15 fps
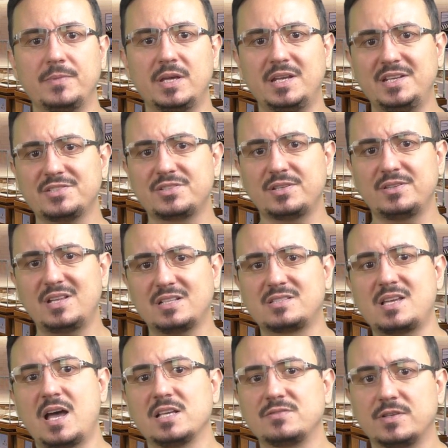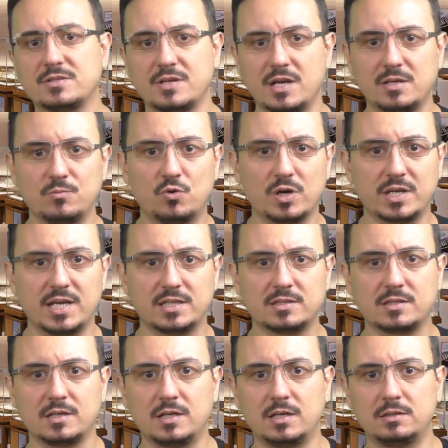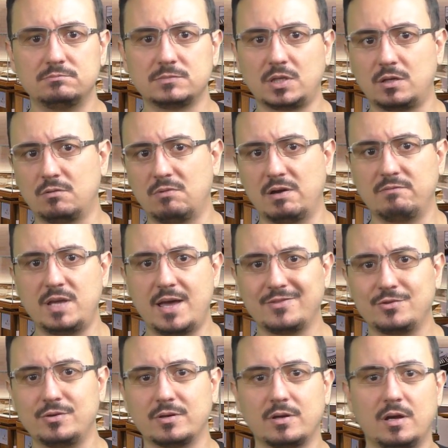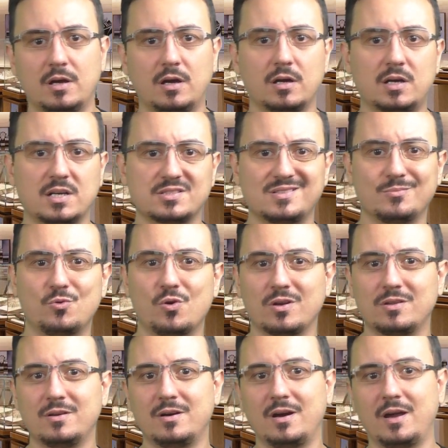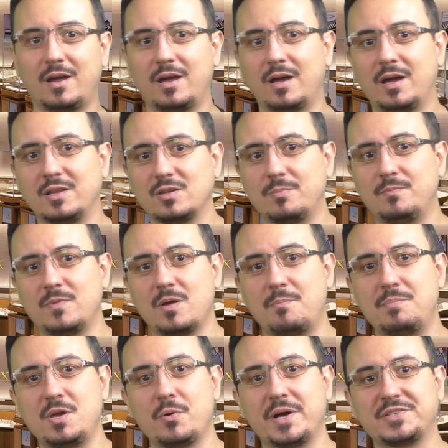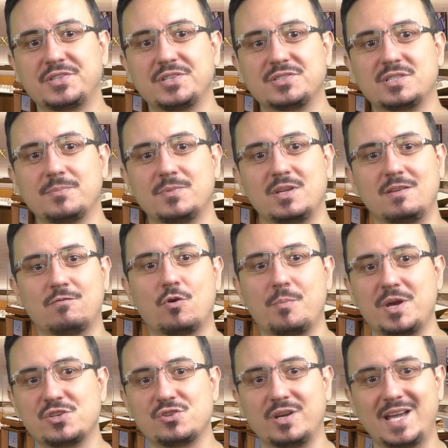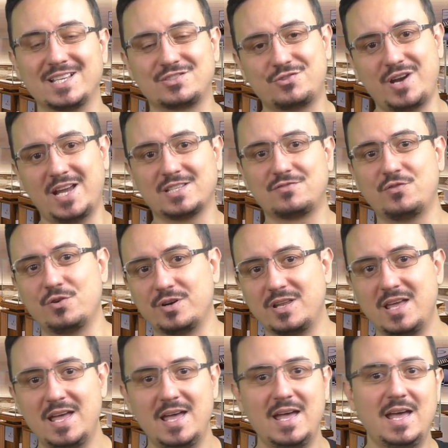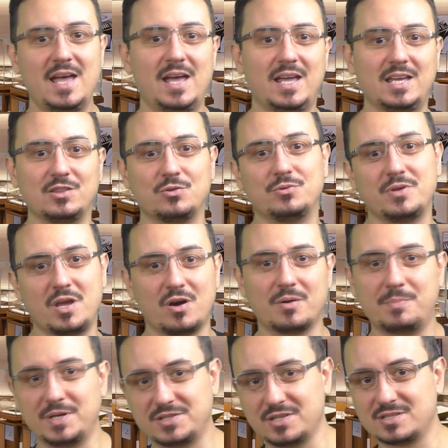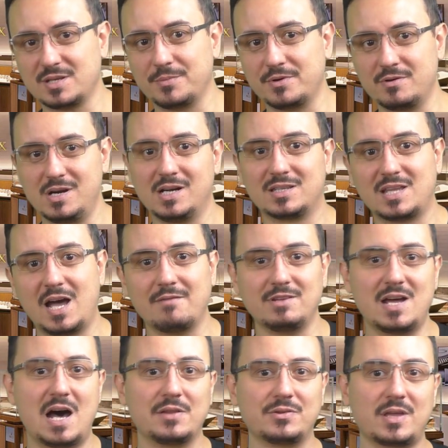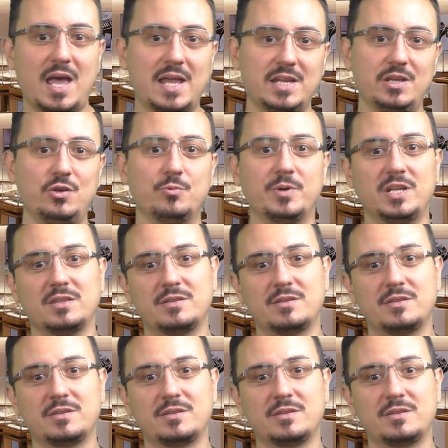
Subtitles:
It is not science fiction anymore that when we enter a custom order in the POS system, the information gets transferred into the ERP system in real time without any human